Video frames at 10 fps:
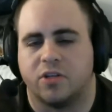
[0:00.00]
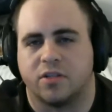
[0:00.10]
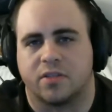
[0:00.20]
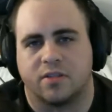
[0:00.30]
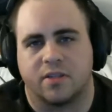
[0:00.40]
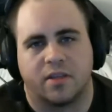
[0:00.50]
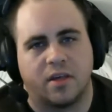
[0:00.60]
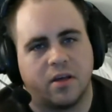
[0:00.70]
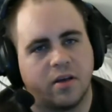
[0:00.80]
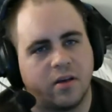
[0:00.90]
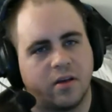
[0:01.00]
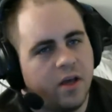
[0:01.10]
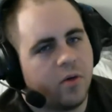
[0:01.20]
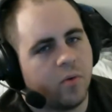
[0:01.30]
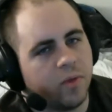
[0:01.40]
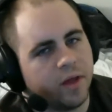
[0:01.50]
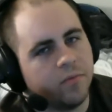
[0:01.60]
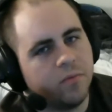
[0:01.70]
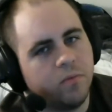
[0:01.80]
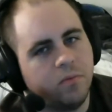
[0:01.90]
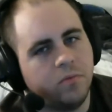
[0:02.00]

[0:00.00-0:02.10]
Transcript: they suggest things at the end that